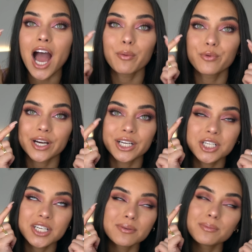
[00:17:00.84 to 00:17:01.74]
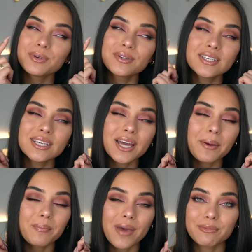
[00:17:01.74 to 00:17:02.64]
I'm wearing Gigibee Beauty
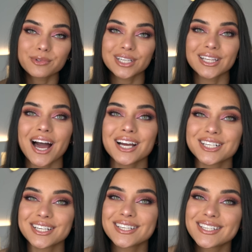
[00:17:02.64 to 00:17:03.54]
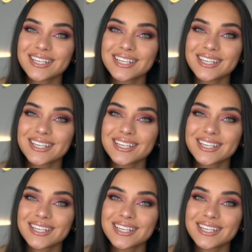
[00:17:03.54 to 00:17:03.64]
memory lashes